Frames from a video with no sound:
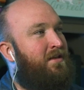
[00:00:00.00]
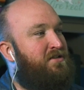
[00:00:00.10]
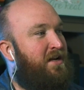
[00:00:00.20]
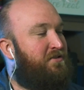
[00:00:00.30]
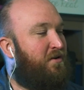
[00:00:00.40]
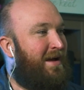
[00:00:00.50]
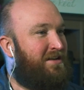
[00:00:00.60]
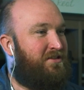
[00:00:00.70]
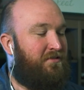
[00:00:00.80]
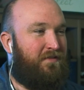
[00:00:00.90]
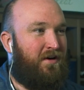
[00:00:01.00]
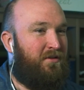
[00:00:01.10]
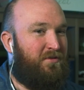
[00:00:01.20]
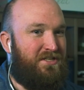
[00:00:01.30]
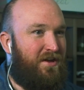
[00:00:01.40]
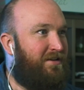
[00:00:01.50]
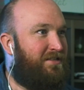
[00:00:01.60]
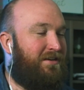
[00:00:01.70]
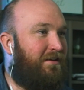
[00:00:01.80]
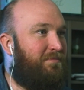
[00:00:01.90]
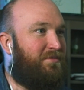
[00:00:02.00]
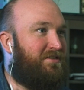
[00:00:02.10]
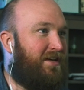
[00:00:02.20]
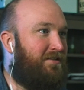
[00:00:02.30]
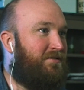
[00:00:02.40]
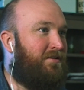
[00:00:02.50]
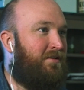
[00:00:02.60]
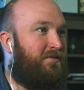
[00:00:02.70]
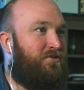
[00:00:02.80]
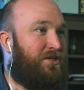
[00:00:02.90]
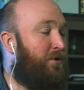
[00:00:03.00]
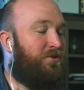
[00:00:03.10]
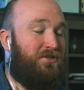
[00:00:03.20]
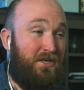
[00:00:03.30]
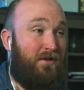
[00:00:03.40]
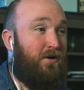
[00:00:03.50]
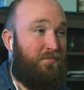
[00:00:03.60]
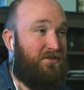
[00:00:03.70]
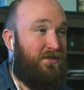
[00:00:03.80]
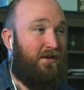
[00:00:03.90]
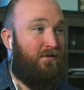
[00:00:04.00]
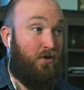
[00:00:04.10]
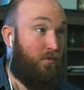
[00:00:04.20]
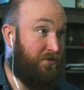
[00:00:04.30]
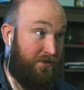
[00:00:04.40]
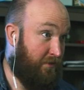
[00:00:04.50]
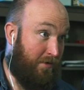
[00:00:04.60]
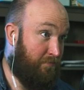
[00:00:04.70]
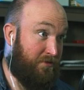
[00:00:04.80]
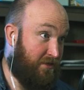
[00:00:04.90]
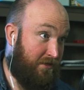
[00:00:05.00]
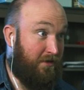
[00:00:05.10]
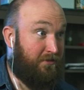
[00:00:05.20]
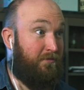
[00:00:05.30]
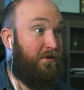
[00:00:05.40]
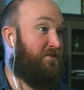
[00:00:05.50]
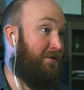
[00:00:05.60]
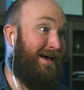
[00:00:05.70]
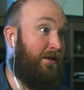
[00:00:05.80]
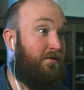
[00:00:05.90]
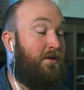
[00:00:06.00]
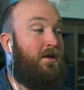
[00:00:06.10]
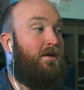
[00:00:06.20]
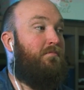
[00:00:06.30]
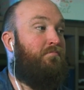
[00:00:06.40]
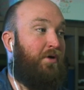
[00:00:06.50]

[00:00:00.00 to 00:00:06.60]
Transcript: the genital match, the father was 99%. She was 0%. Who was the other 1%? I don't know. Tim Allen. Yeah.